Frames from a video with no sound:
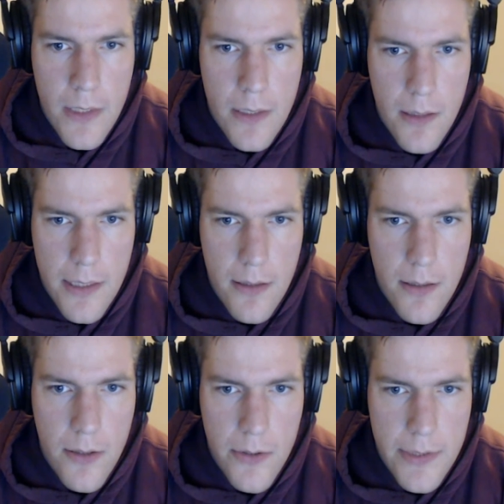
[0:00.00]
Click
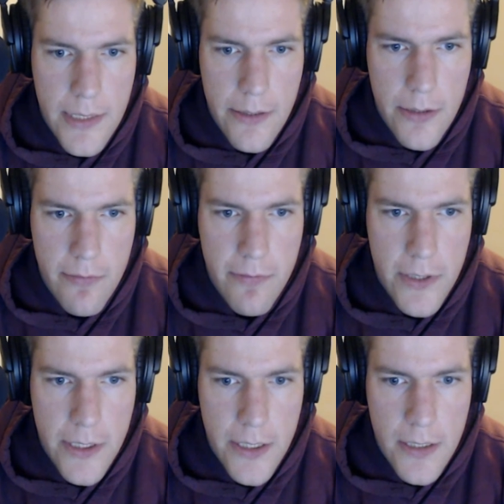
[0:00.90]
close header and
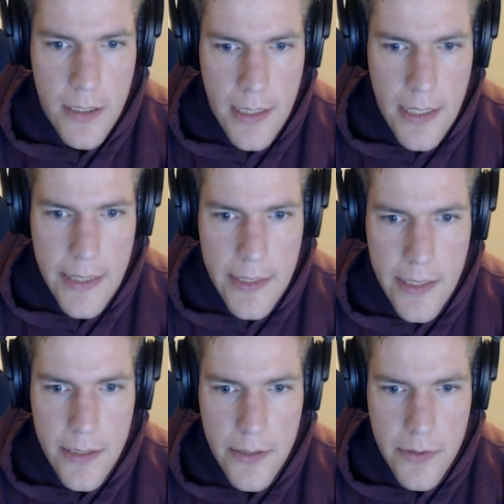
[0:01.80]
footer, and
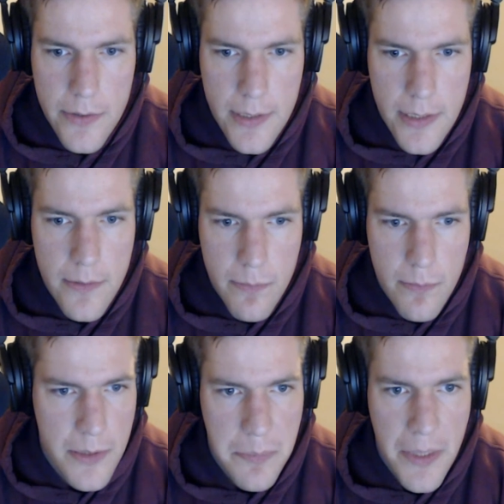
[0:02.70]
then you'll see
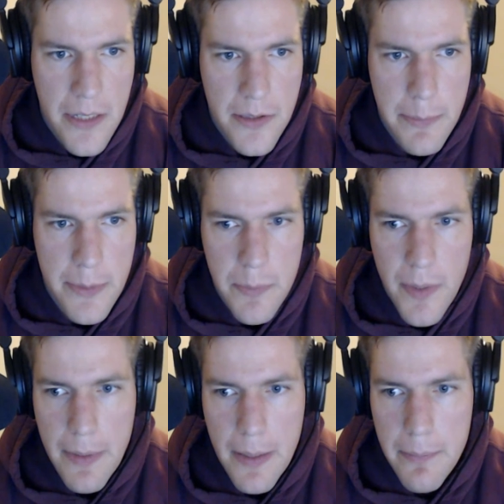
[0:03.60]
just page numbers
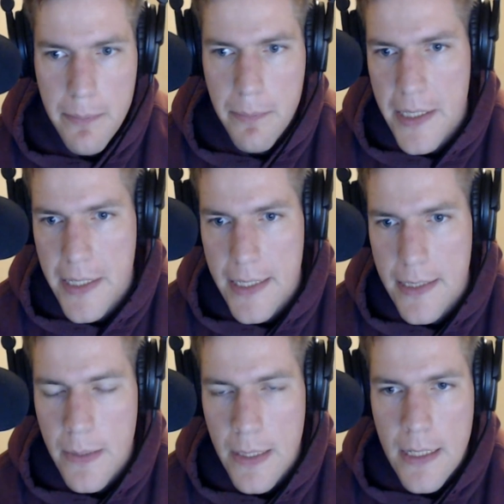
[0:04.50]
pop up. But
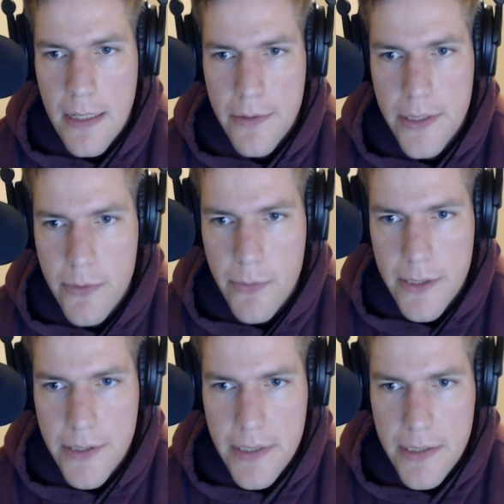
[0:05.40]
again, thanks for
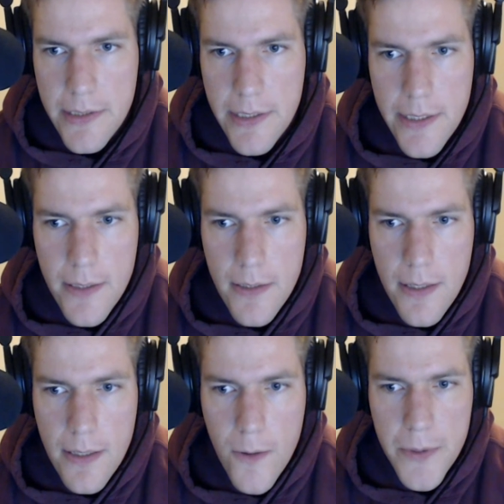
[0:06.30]
watching this here.
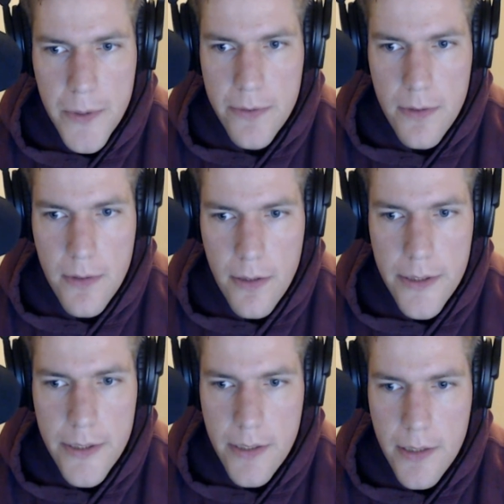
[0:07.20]
I hope you
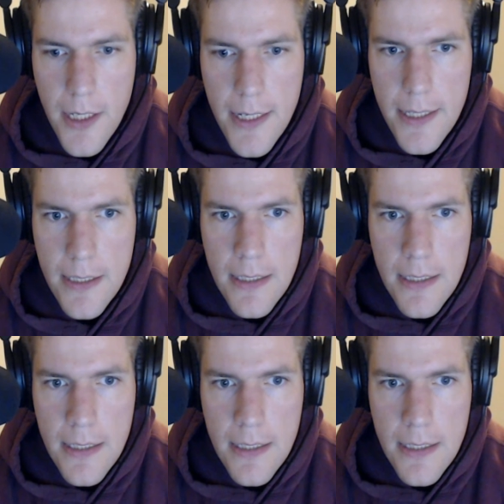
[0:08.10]
learned a lot.